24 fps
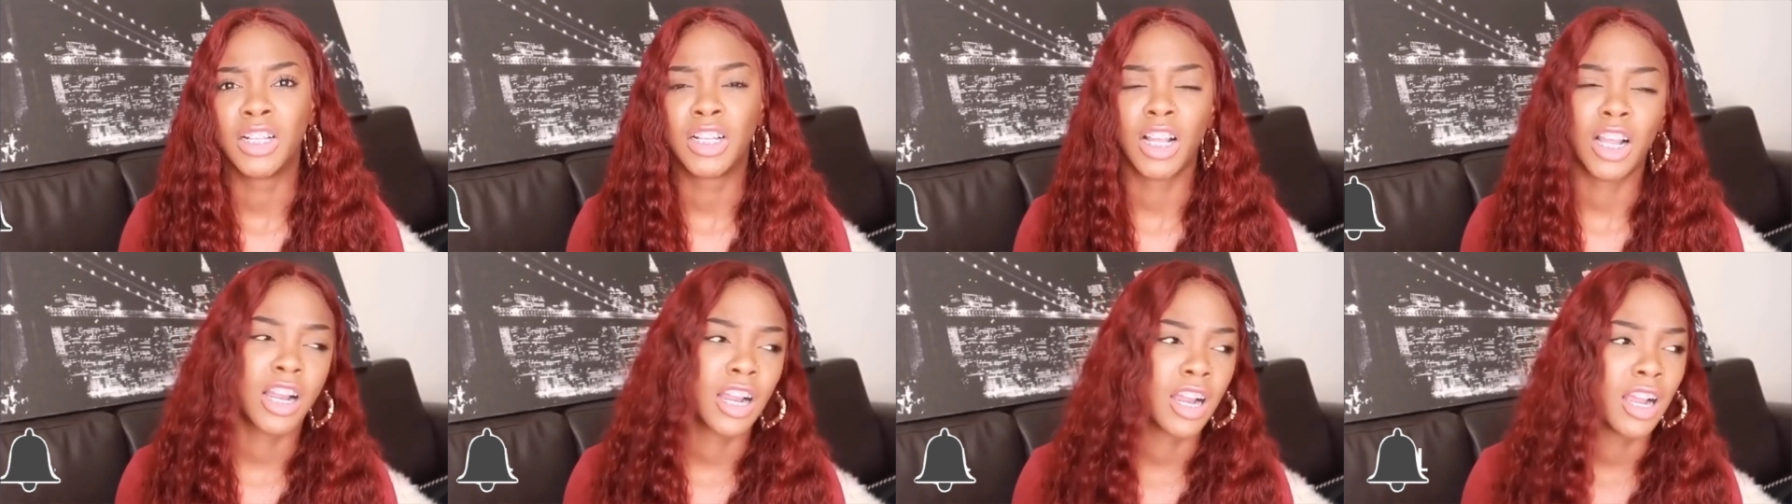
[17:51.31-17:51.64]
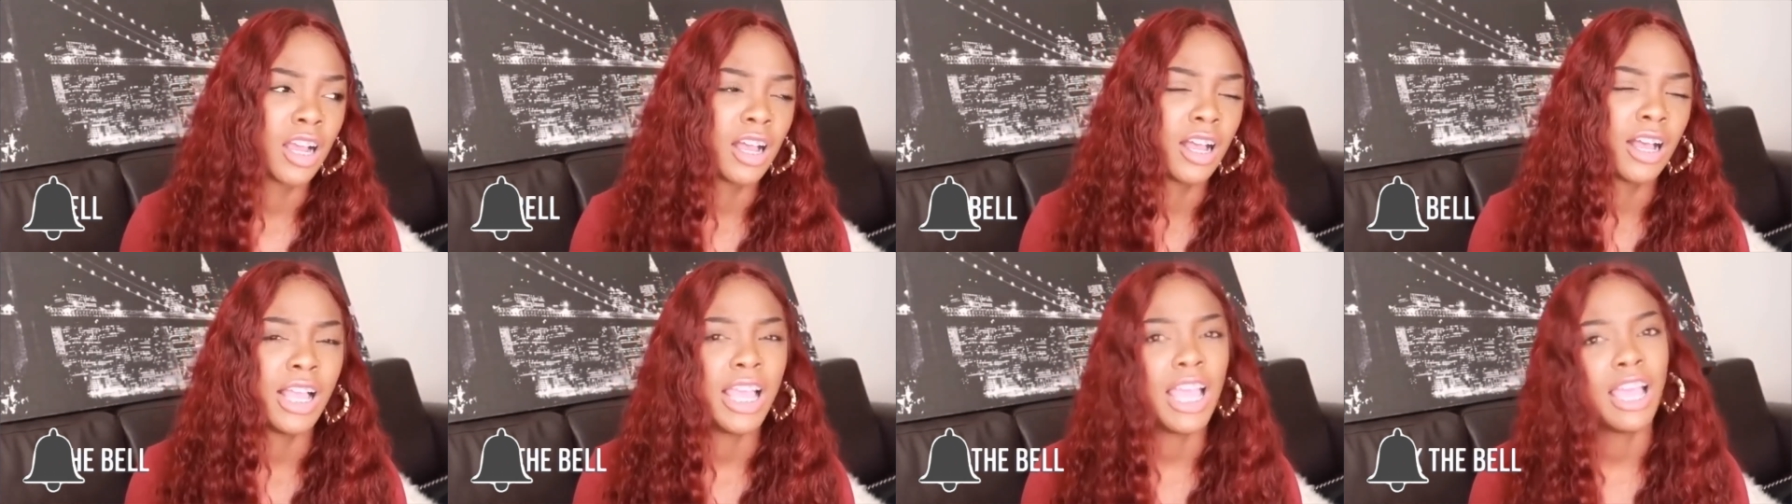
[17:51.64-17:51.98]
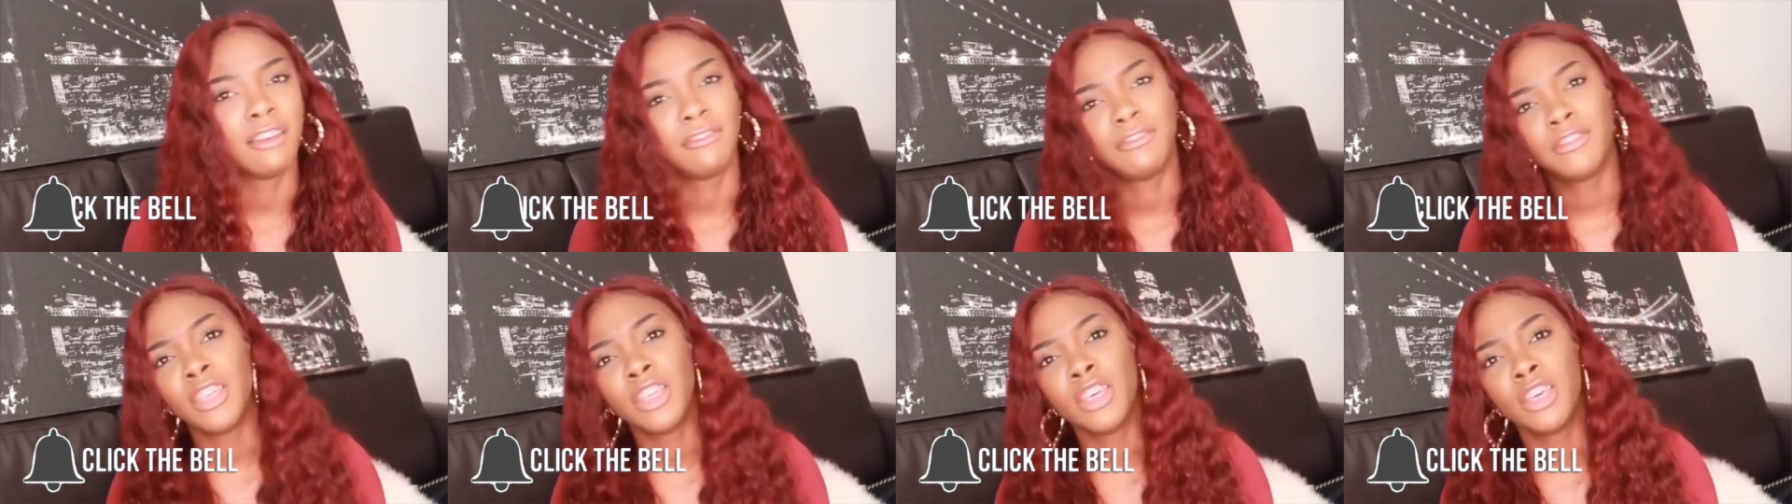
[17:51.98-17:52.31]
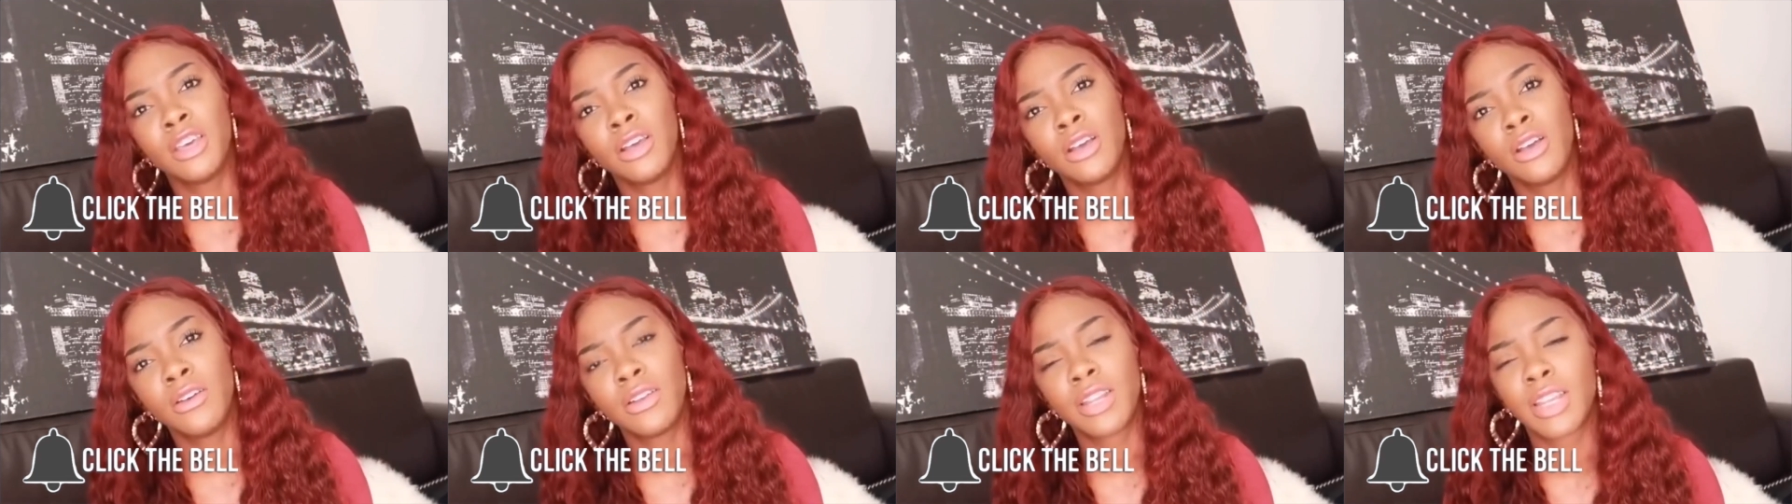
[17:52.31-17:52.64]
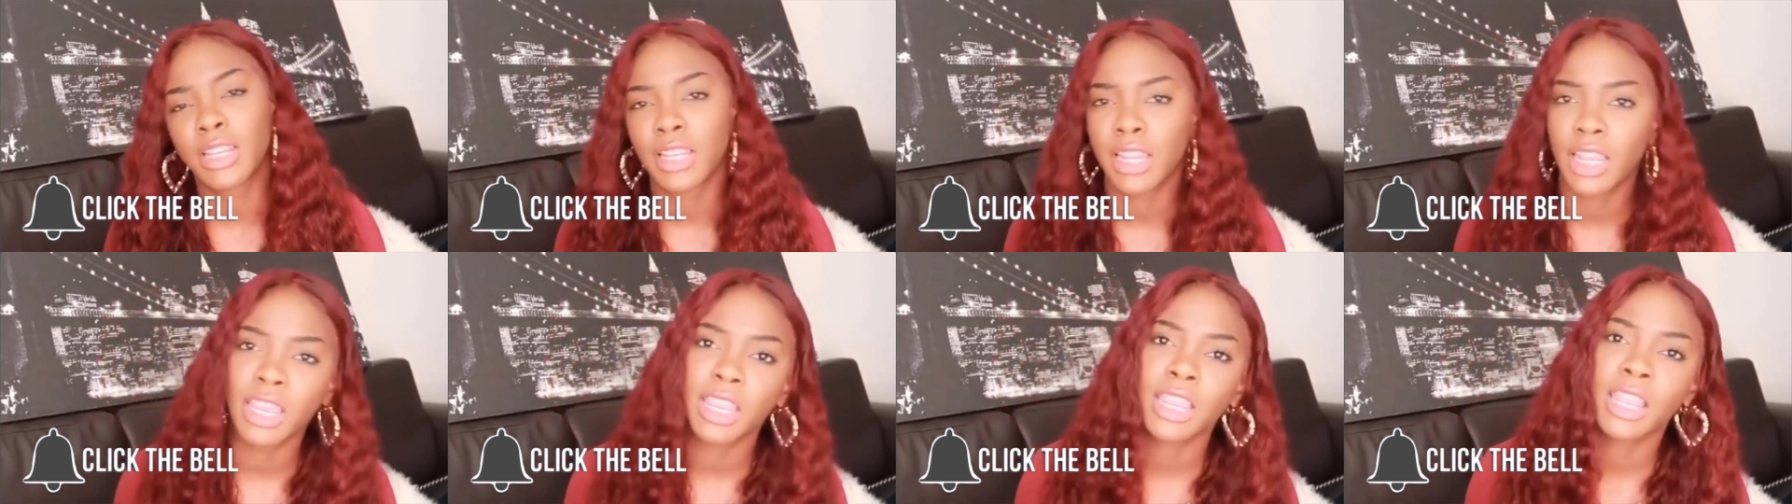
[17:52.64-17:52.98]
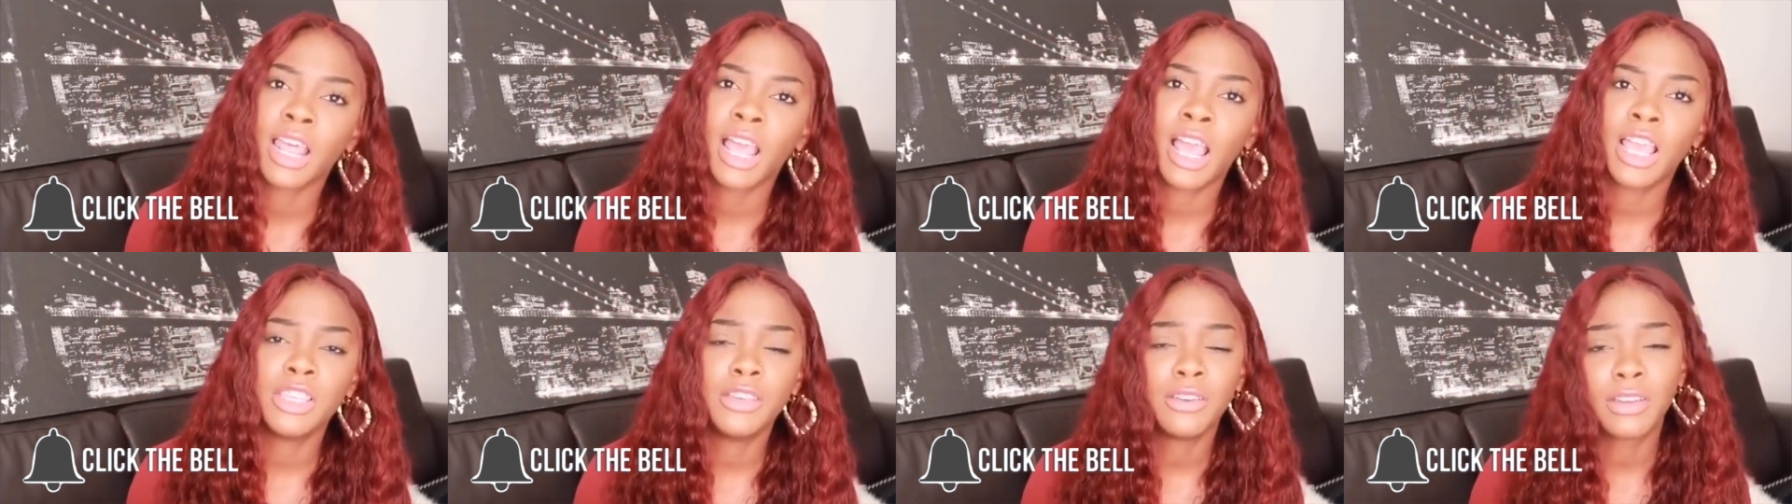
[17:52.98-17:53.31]
girl, F you, da da
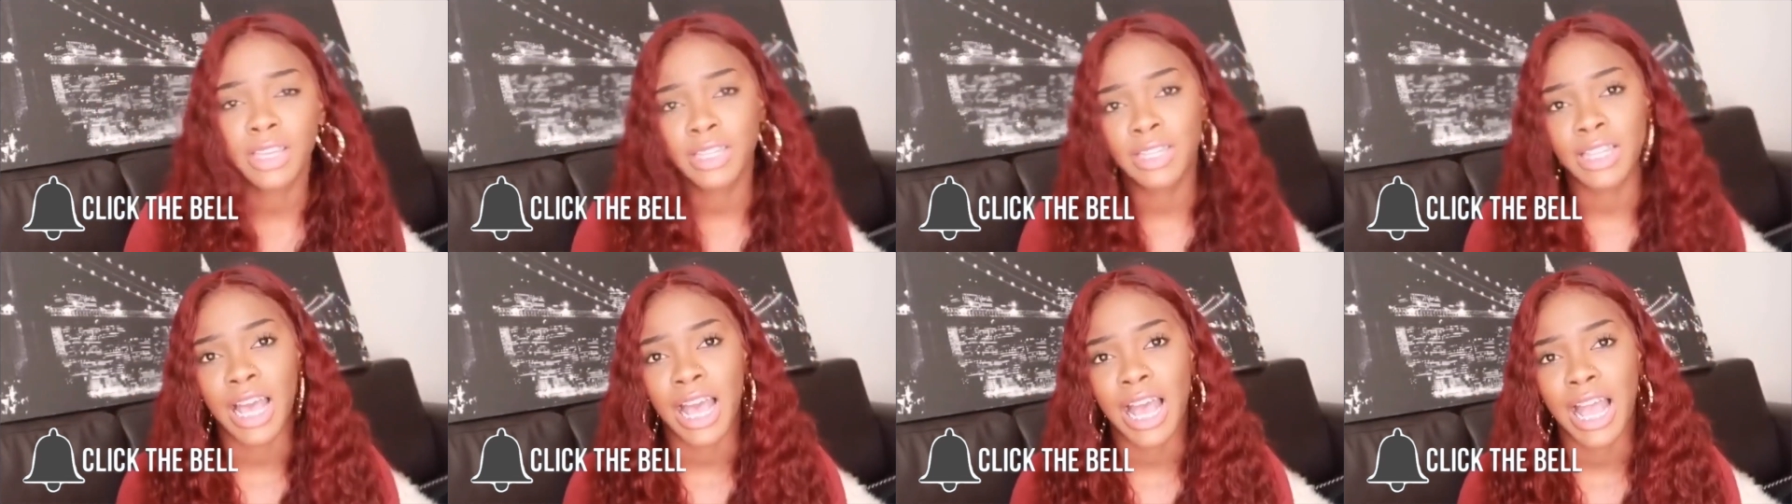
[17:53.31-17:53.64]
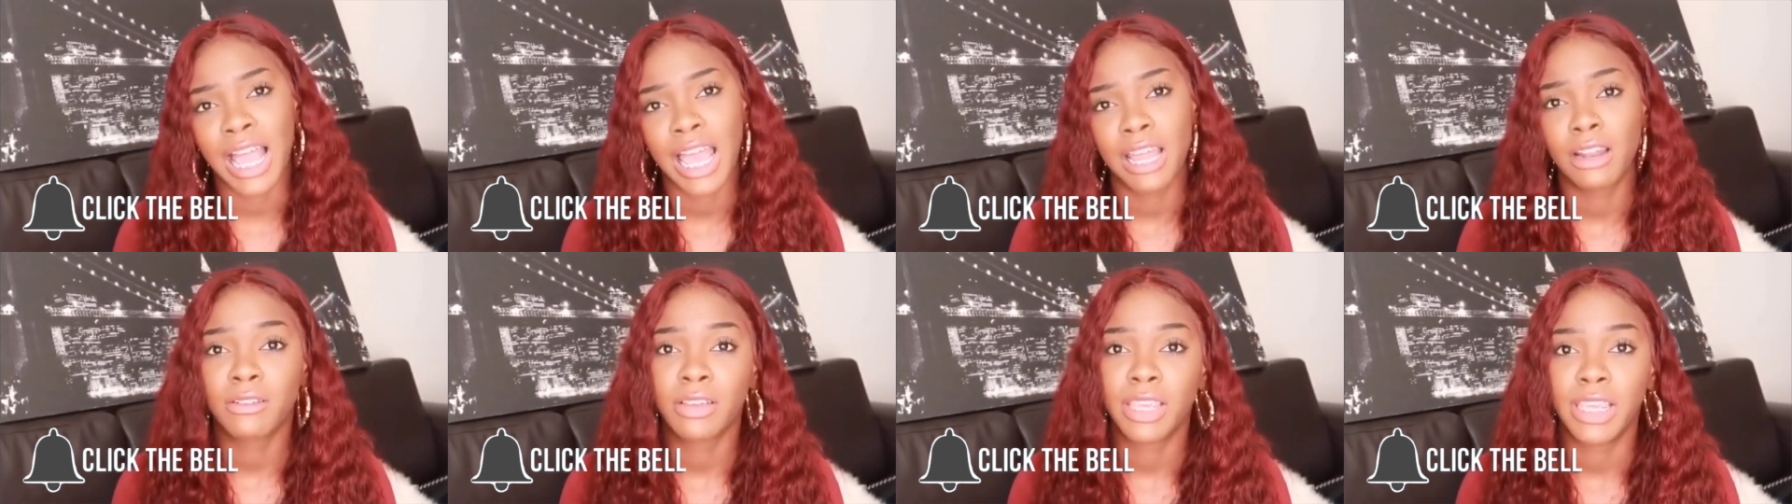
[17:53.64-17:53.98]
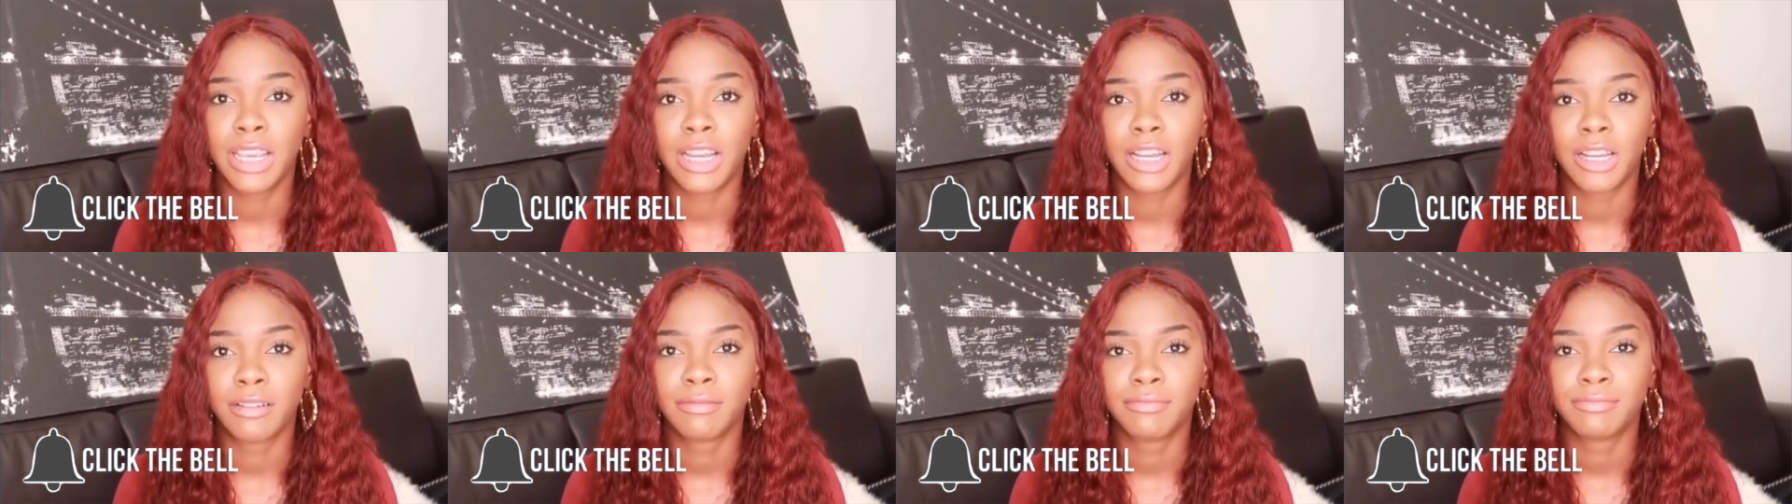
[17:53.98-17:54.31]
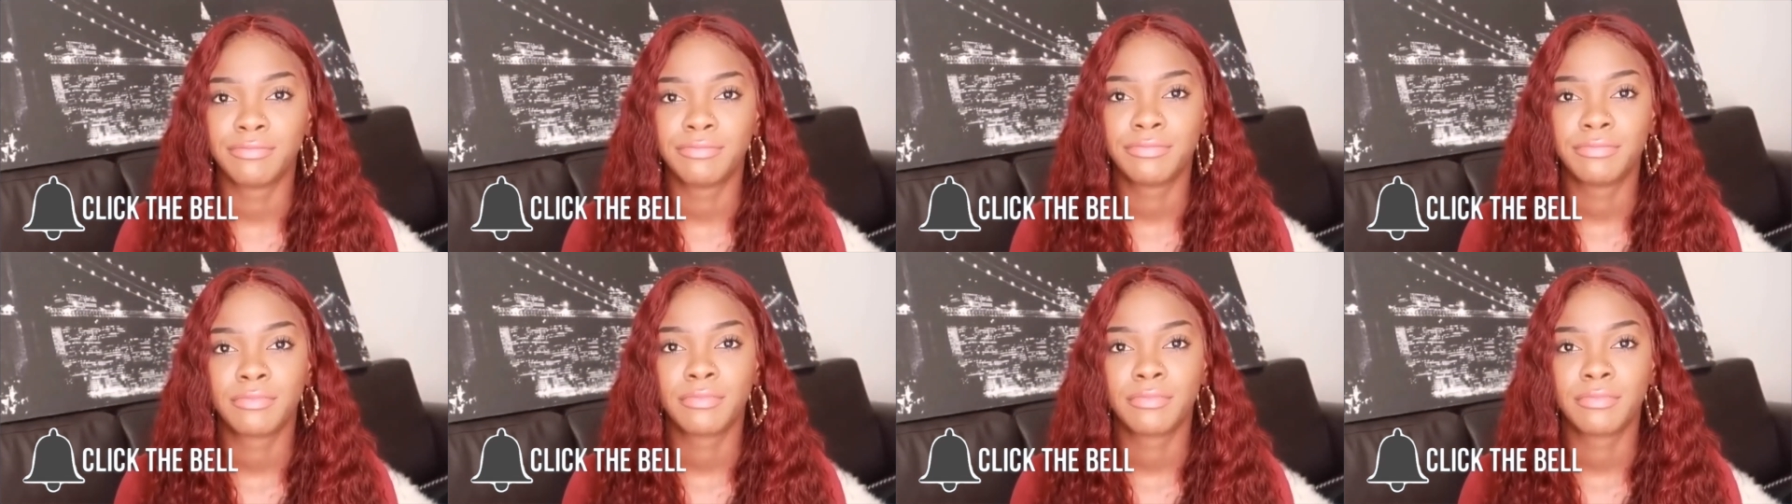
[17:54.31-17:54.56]
da da, you can die, I don't care.